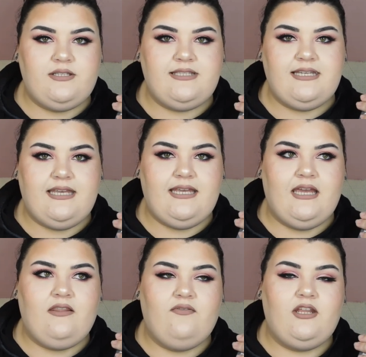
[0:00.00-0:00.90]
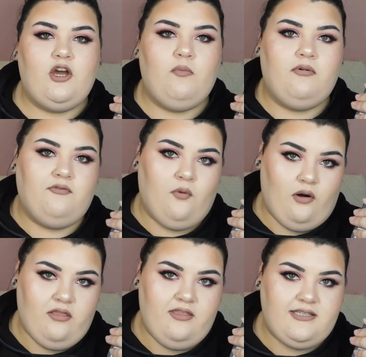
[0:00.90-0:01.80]
see in the video
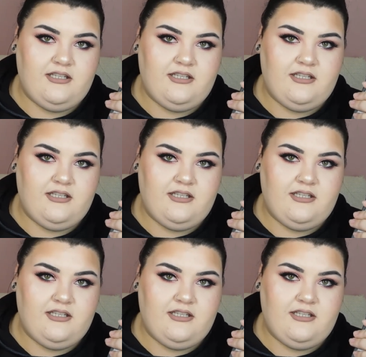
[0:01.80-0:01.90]
before this